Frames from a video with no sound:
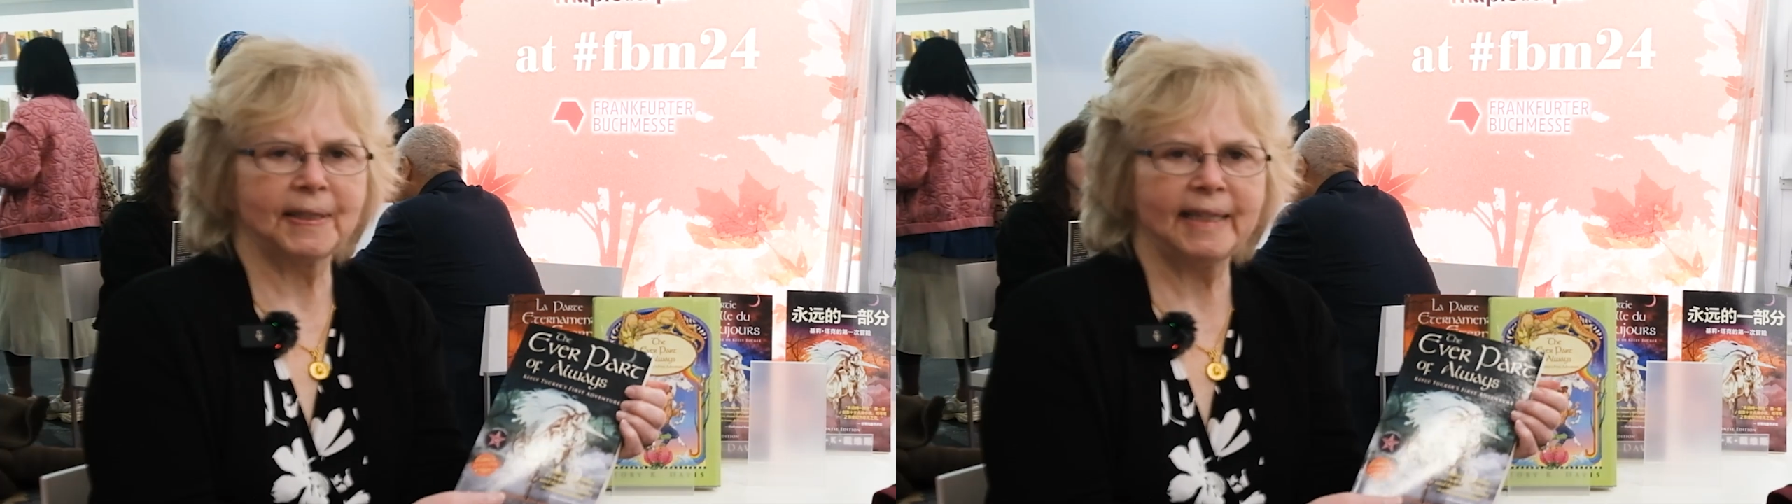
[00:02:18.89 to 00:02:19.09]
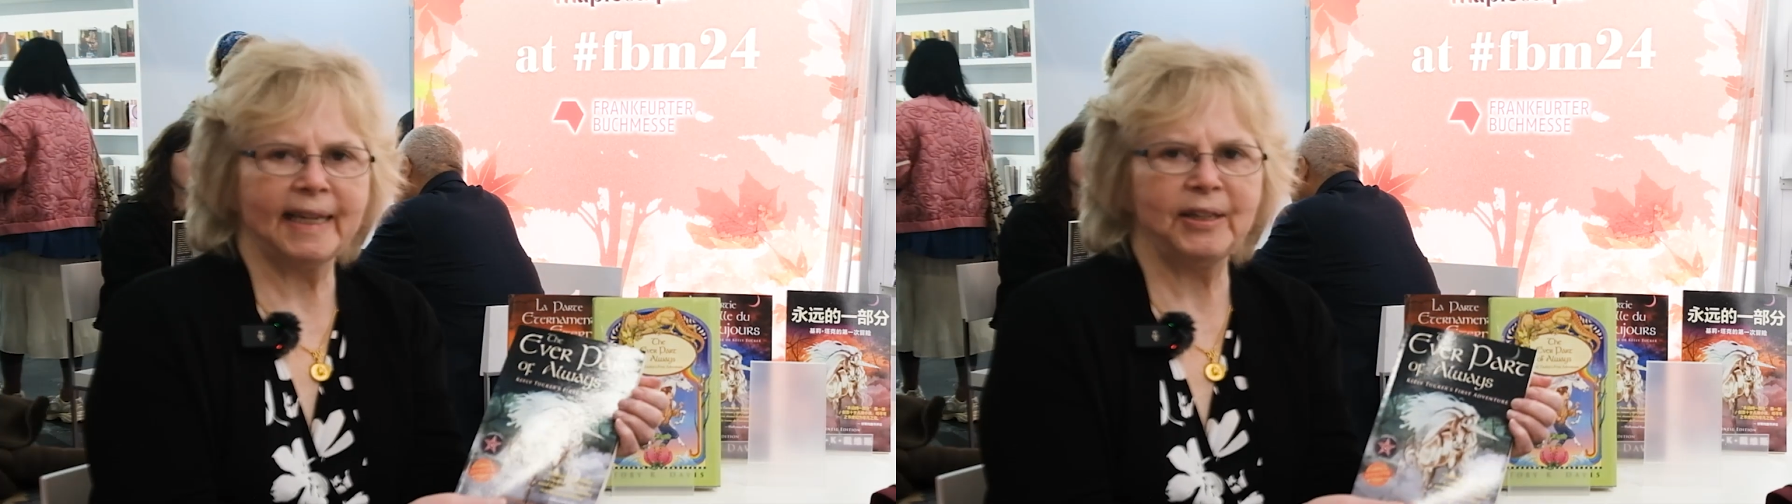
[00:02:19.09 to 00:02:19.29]

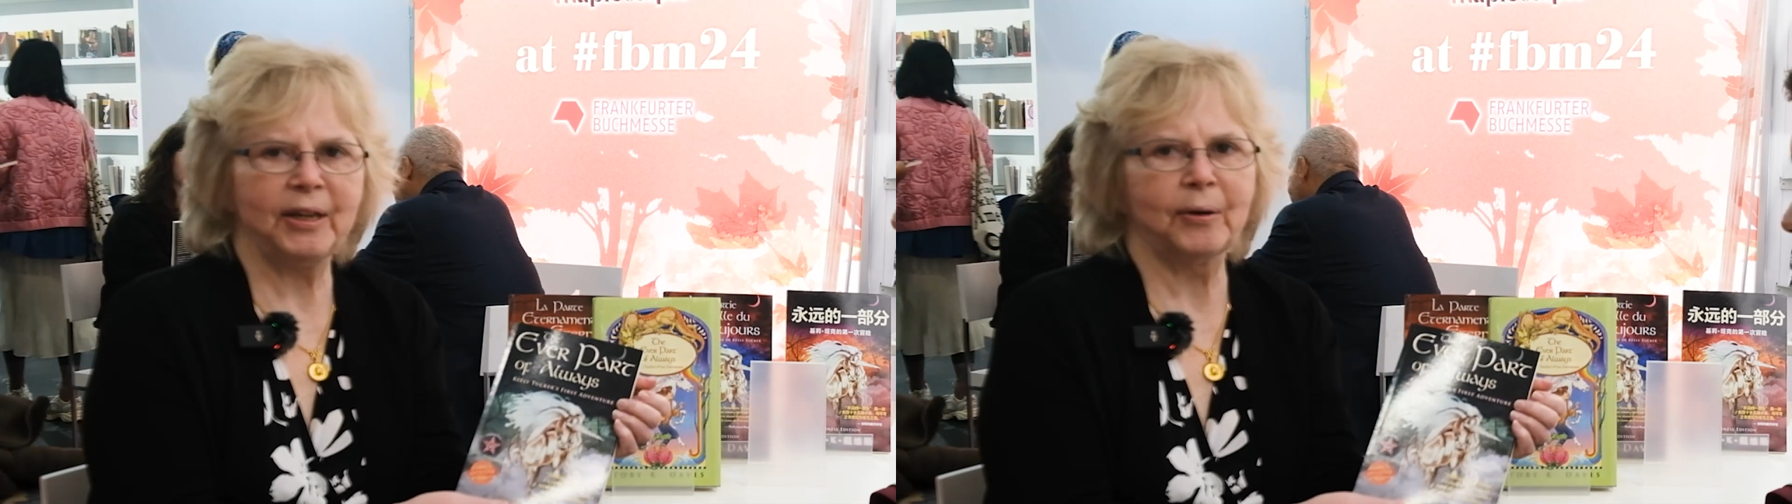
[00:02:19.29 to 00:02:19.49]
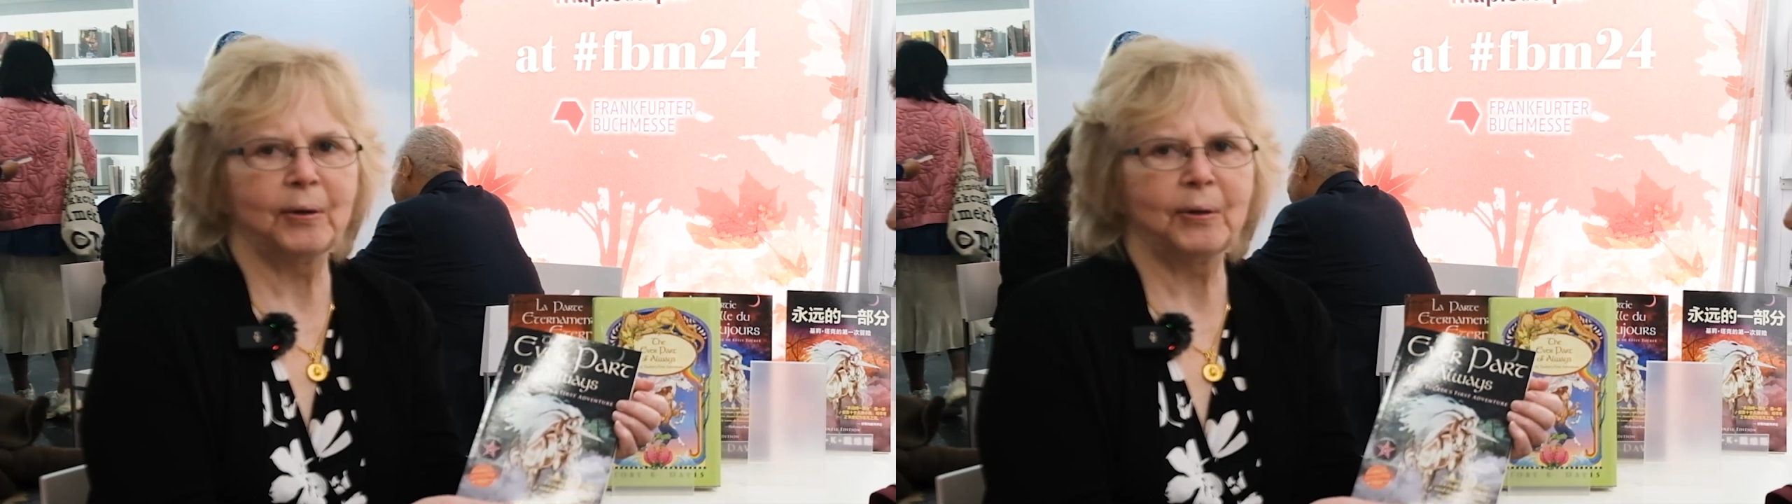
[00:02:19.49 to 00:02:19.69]

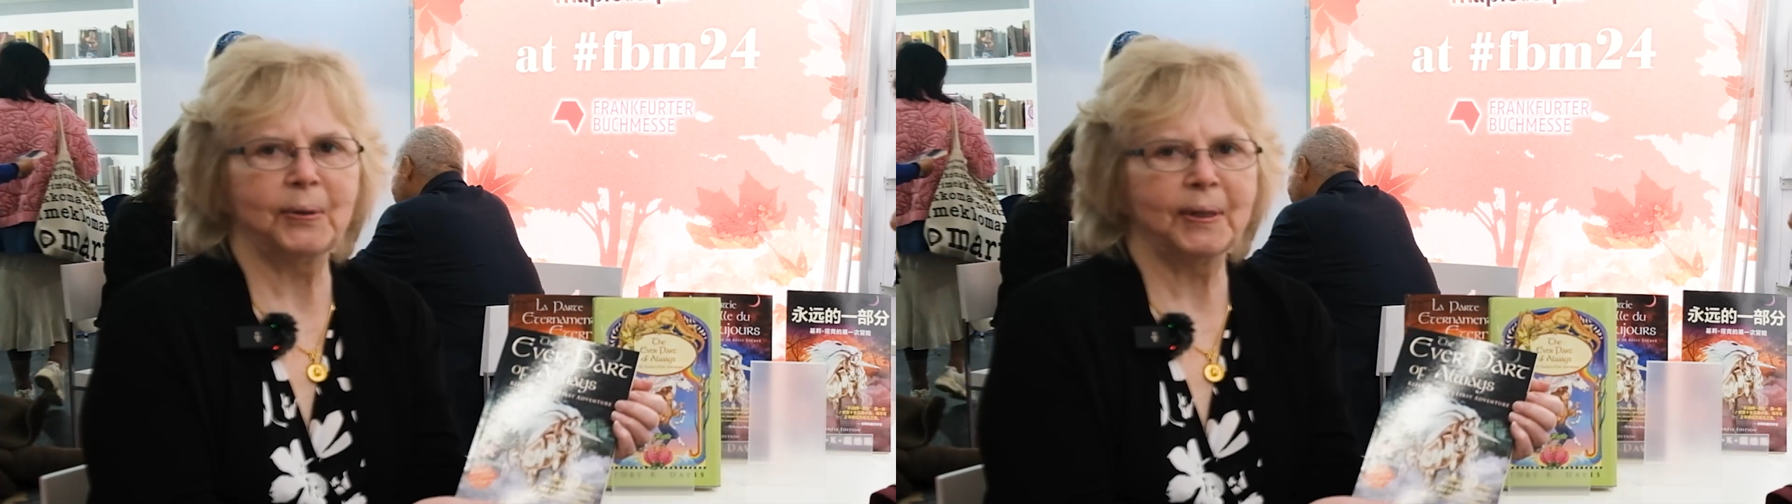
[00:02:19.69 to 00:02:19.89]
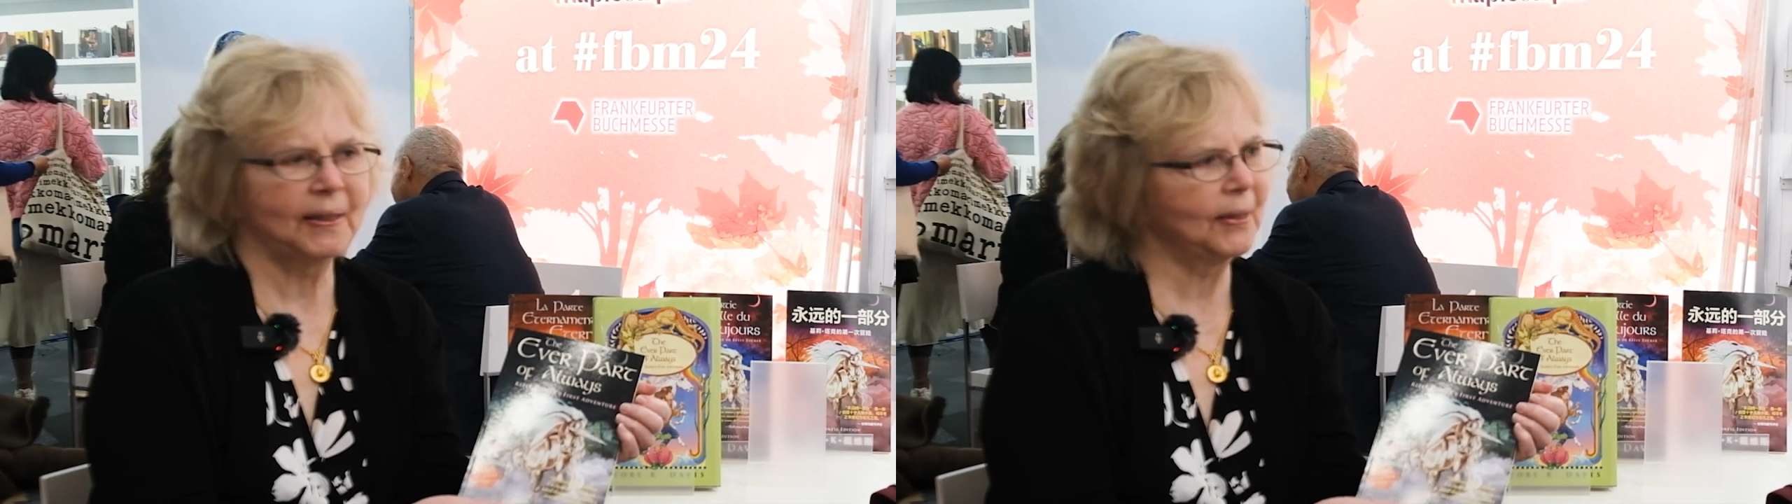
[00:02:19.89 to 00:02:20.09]

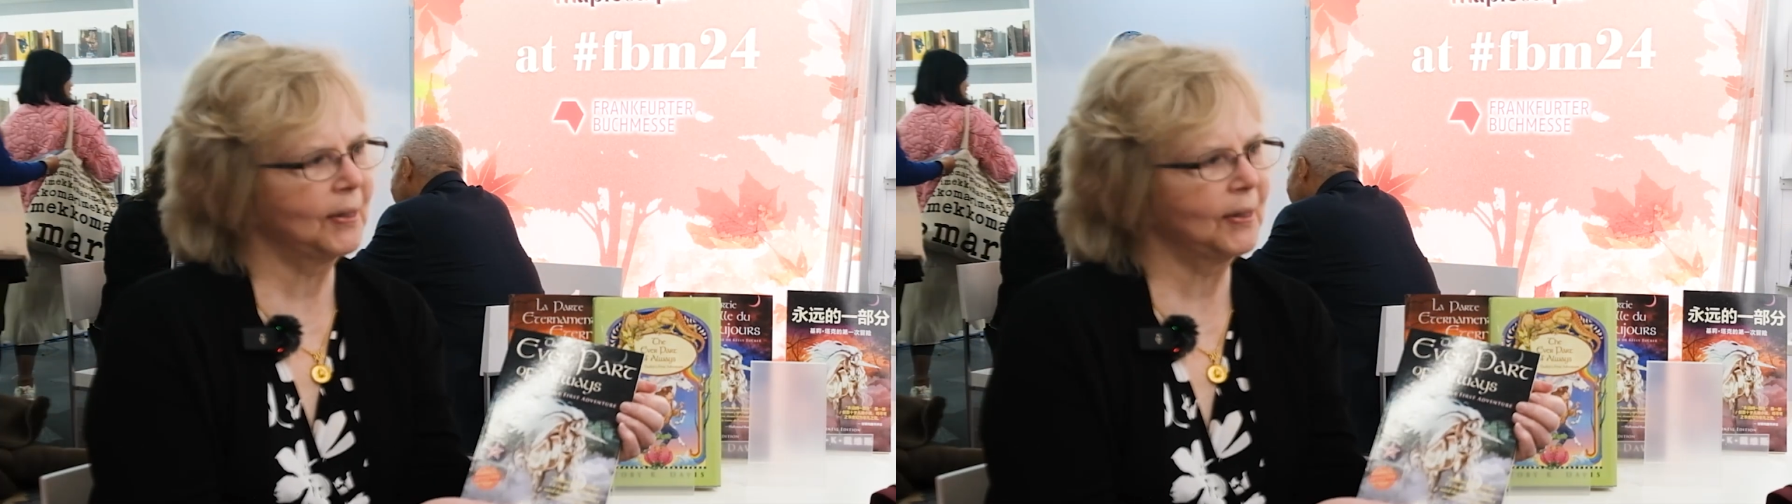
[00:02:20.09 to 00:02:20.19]
10-year-old little